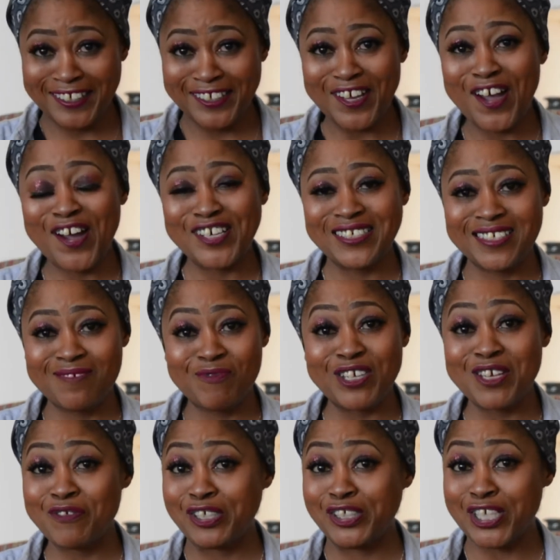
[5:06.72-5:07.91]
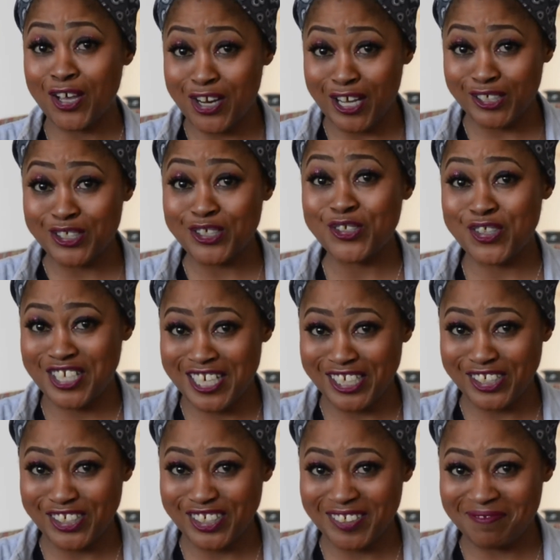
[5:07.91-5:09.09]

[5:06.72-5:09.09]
I asked them to give a shout out to the nation.